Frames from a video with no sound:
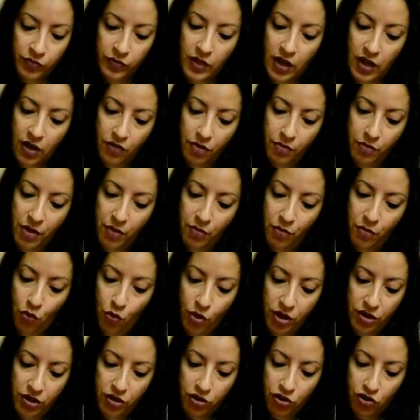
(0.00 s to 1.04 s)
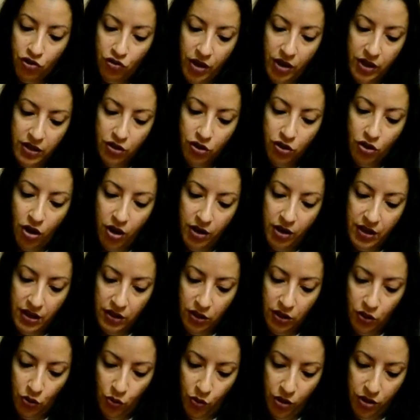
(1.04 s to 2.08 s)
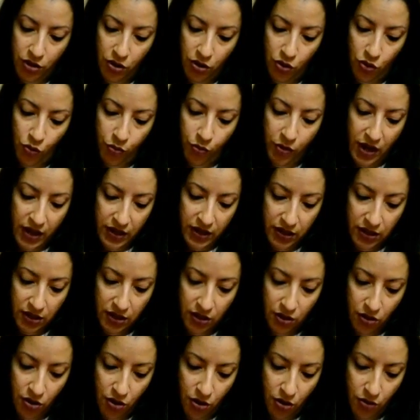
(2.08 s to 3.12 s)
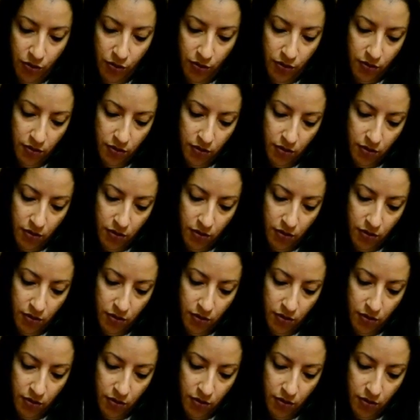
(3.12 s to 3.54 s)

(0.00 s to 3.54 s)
Now remember where the strands are, that's where the loop has to go.